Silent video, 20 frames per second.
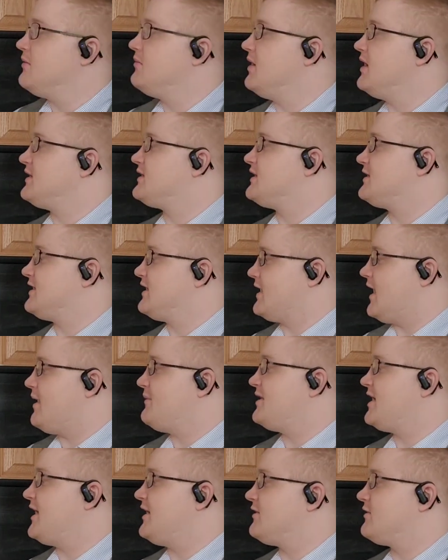But the
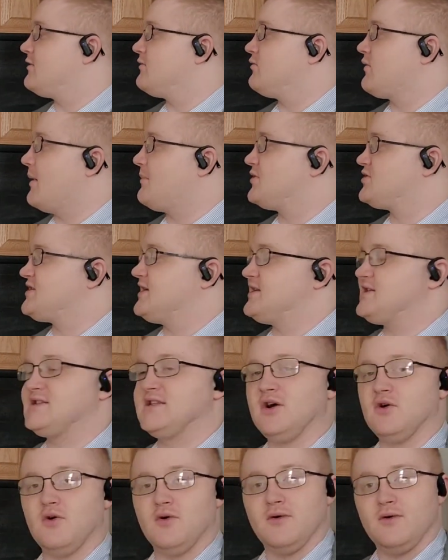denominator represents
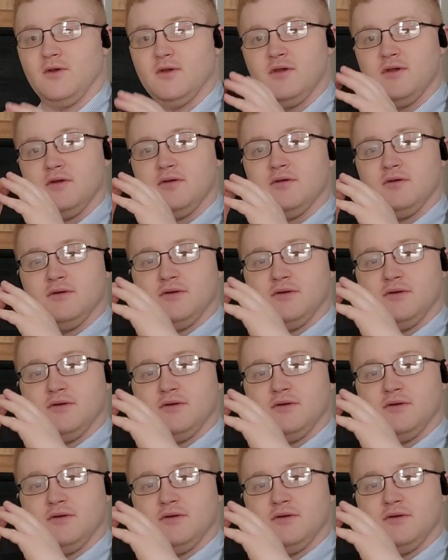the whole,